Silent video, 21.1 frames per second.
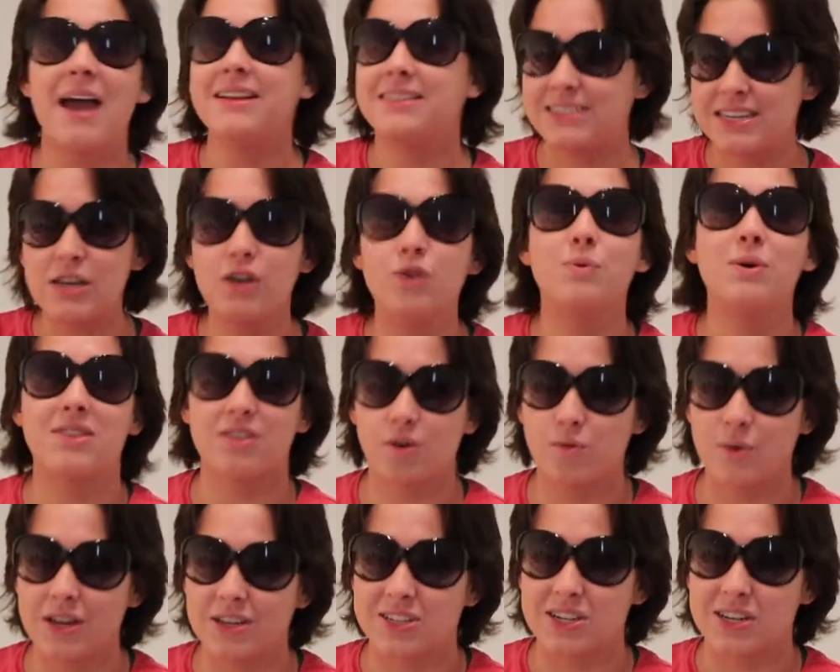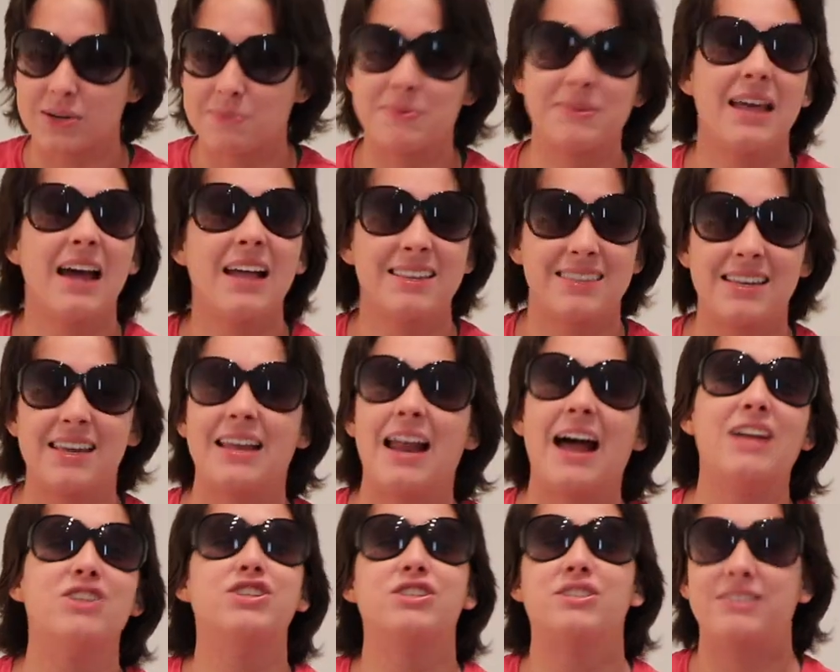I deal with the winter, but that's it.
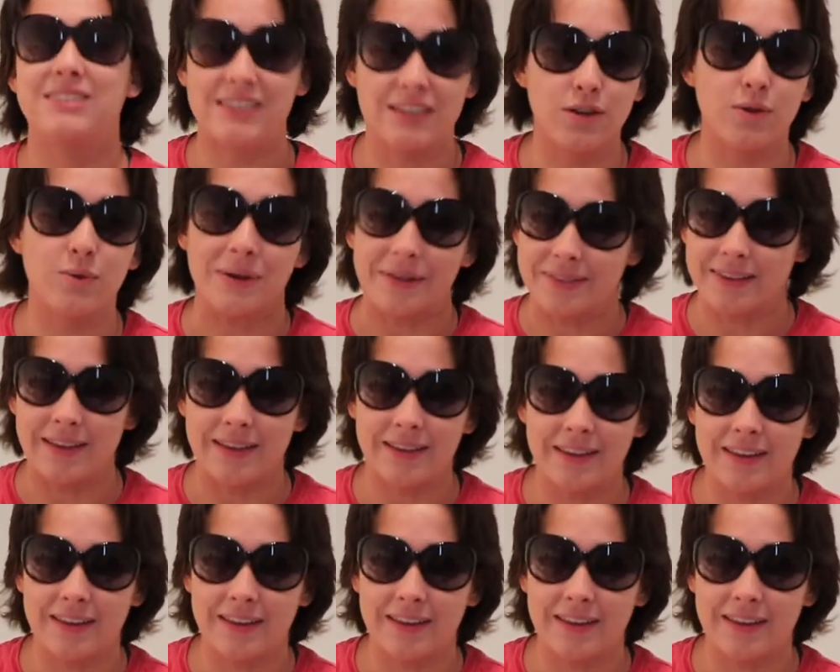I just deal with it.